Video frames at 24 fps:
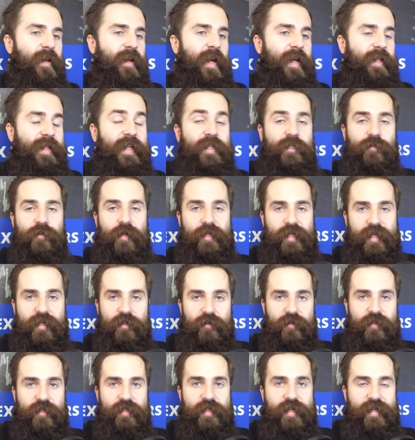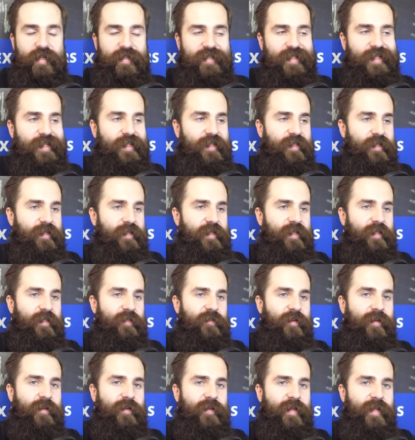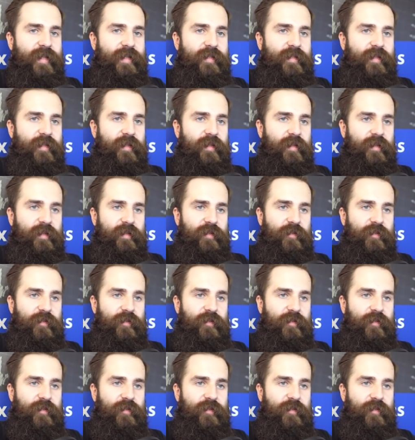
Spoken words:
And that's quite interesting since this trader is